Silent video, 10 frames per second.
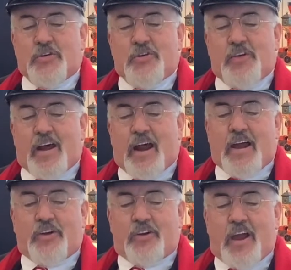that I
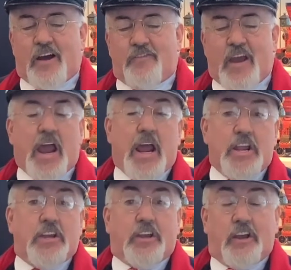could have
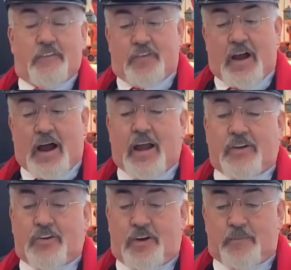any gift I
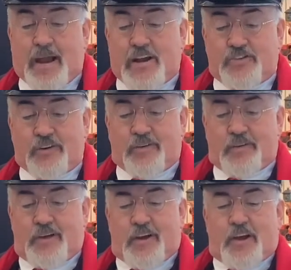could imagine,
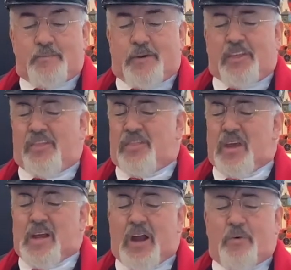but the
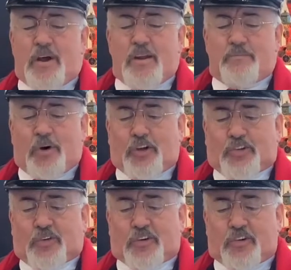thing I wanted most
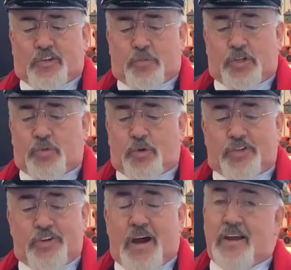for Christmas was
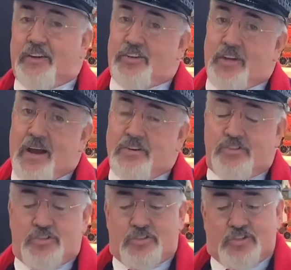not inside
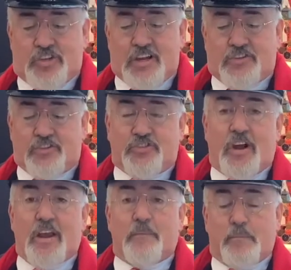Santa's
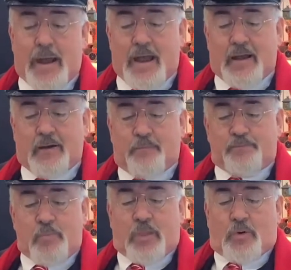giant bag.
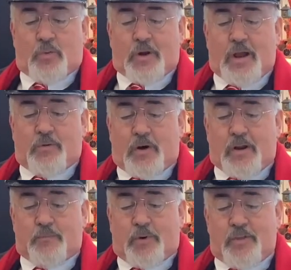what I
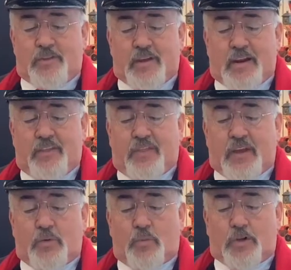wanted more than
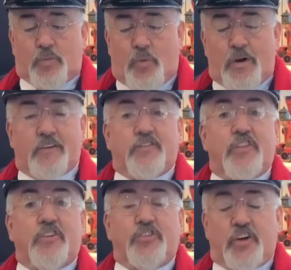anything was one of
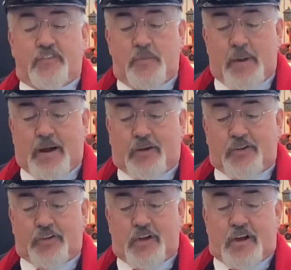the silver
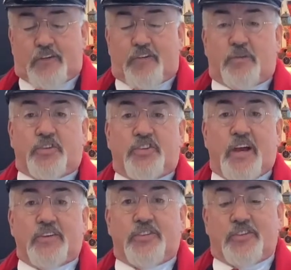bells from
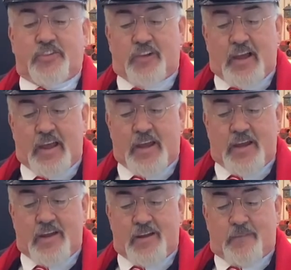Santa's
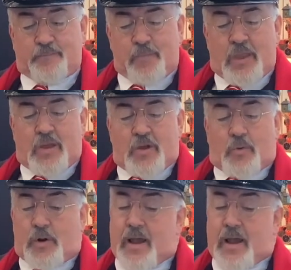sleigh. When I